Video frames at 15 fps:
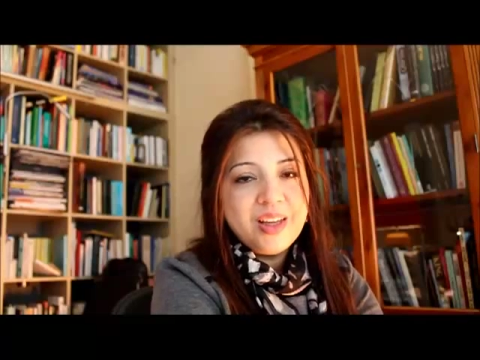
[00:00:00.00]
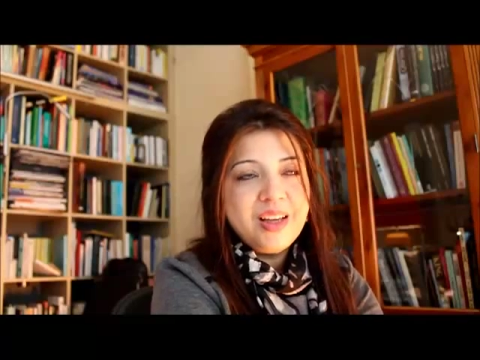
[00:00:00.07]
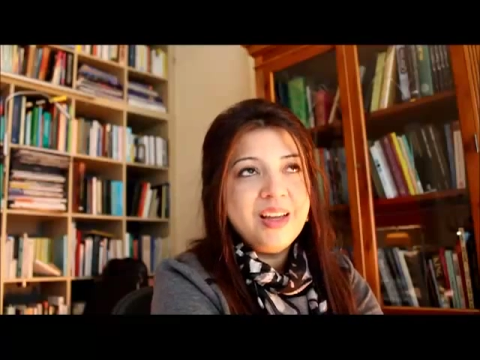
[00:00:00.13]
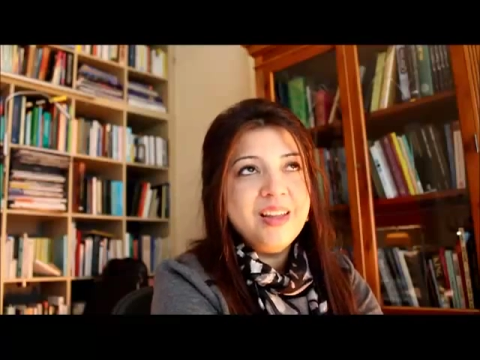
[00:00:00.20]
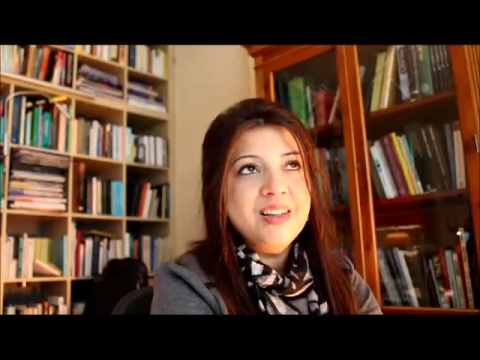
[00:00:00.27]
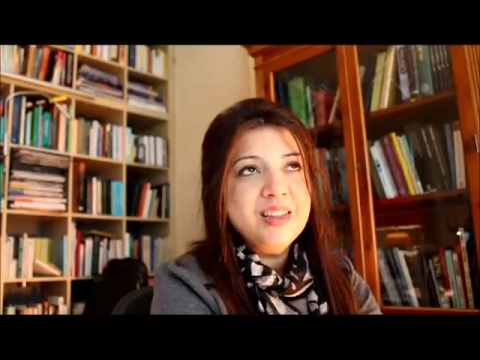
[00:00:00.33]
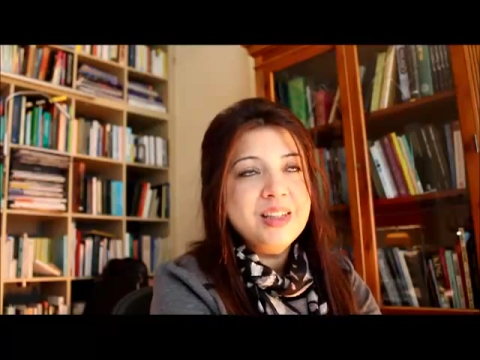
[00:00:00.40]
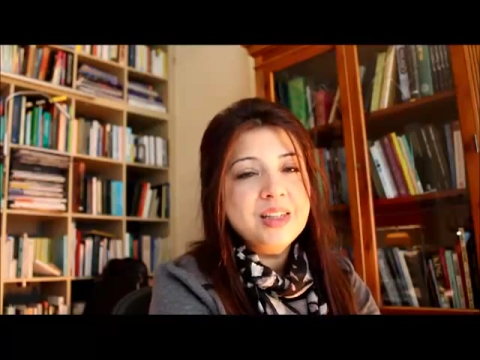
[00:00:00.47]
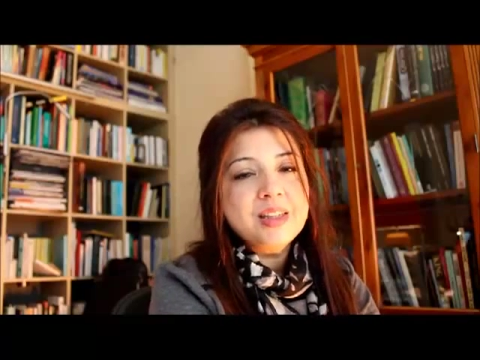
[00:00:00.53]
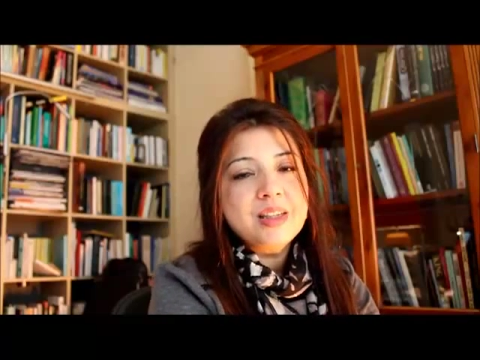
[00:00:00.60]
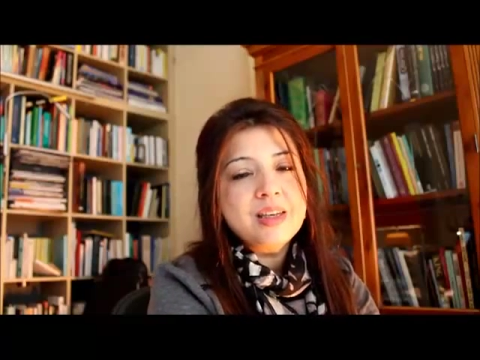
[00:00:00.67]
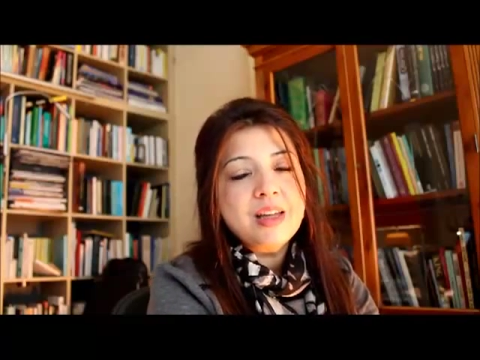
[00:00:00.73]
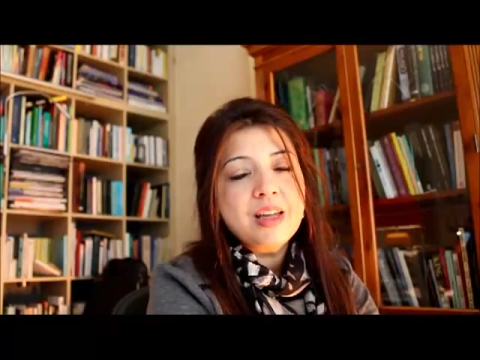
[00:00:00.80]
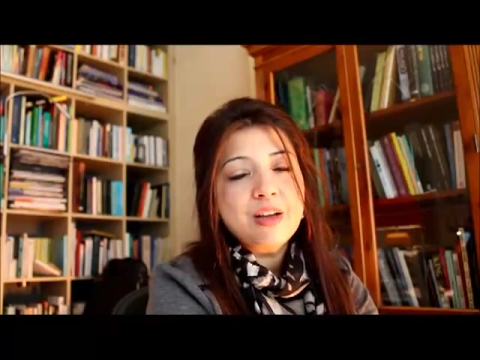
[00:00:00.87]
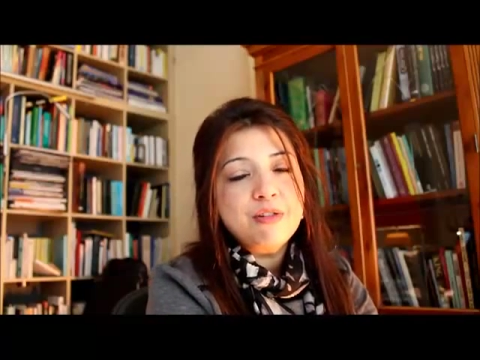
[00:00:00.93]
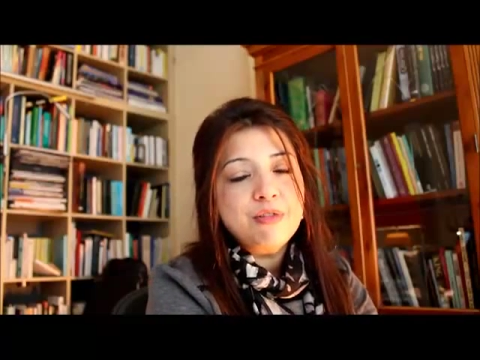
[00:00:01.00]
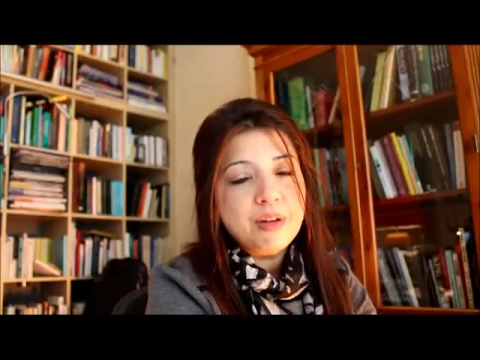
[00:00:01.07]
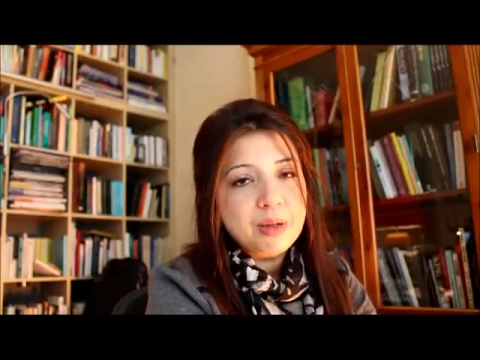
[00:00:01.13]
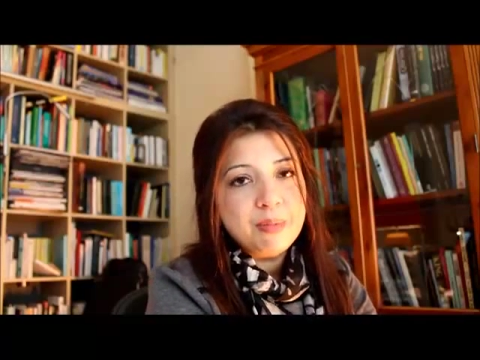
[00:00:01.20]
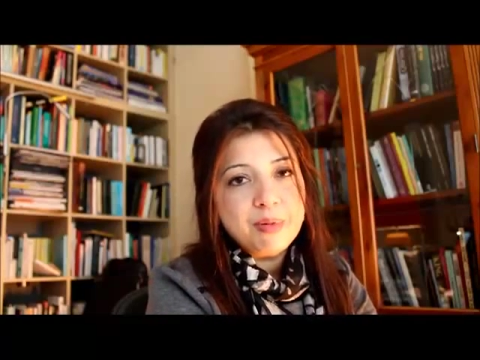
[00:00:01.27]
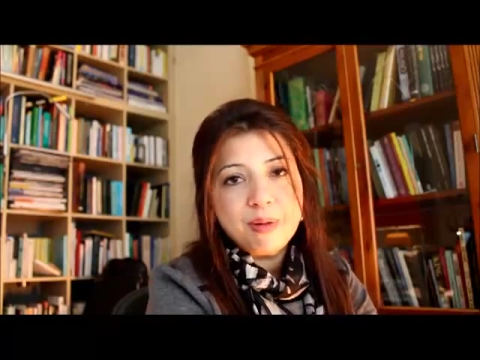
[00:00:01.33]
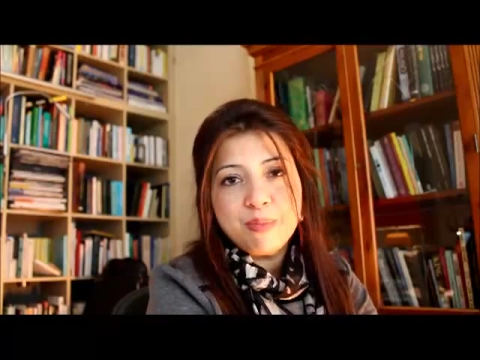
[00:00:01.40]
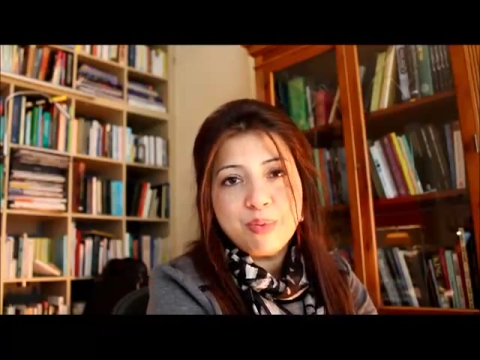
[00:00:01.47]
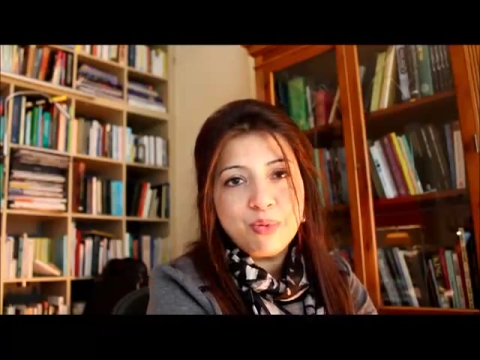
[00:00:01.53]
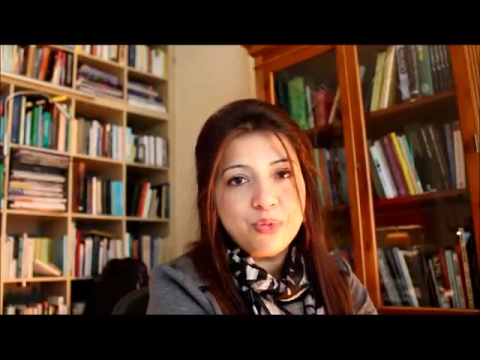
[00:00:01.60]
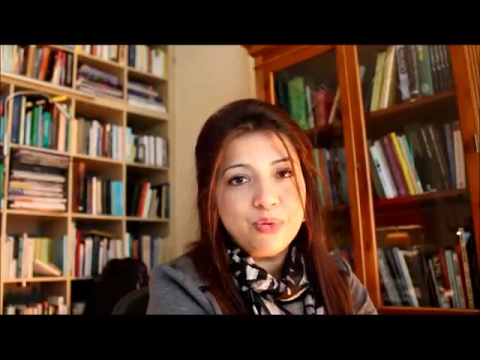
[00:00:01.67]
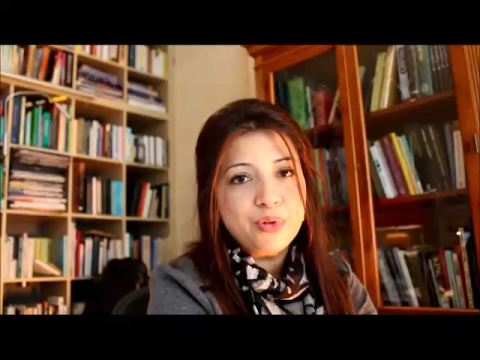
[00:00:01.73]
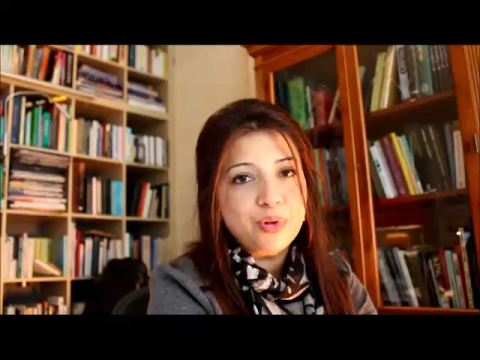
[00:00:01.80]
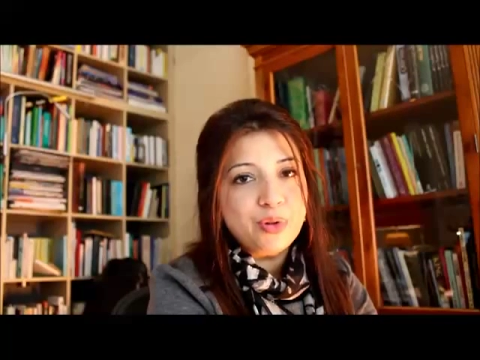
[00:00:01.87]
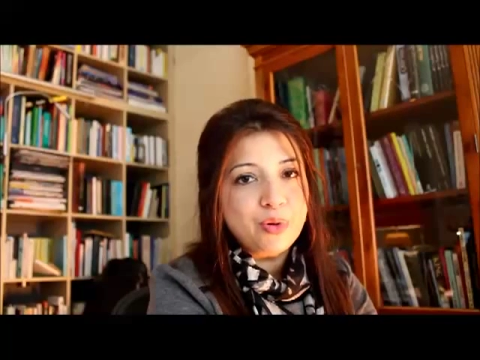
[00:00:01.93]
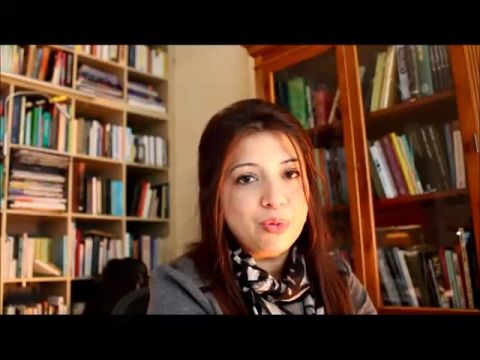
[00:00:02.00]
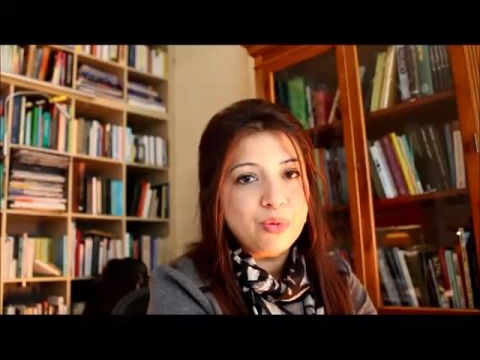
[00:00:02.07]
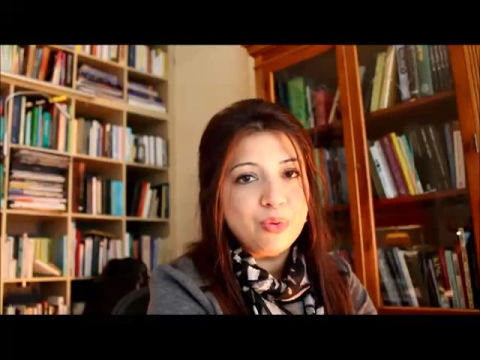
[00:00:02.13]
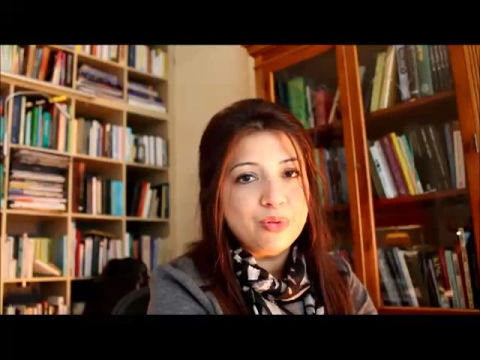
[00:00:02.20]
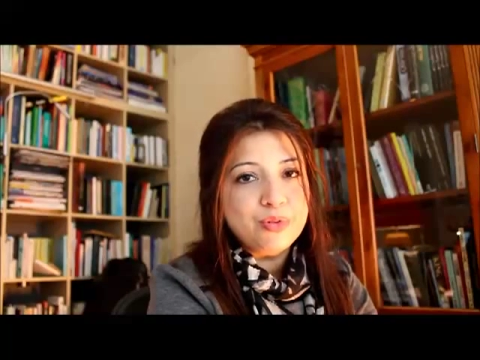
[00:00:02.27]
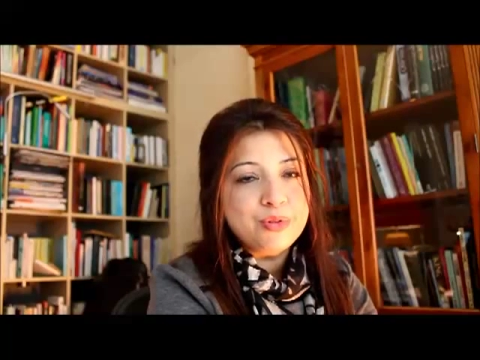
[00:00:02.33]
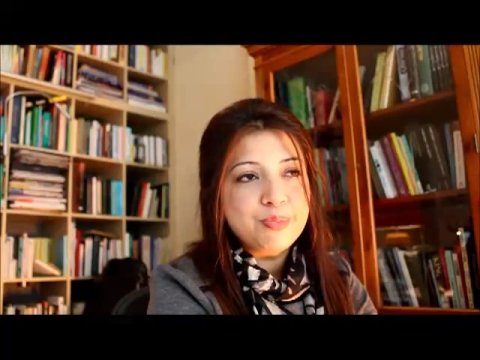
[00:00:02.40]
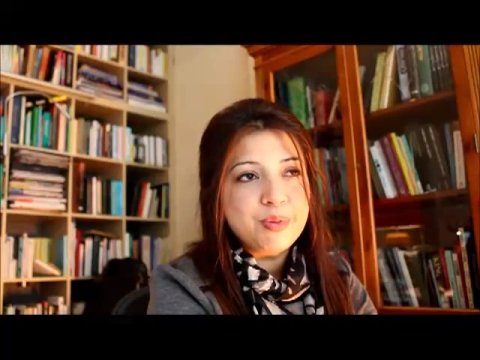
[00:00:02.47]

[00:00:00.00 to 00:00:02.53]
Now this is an incredibly important clause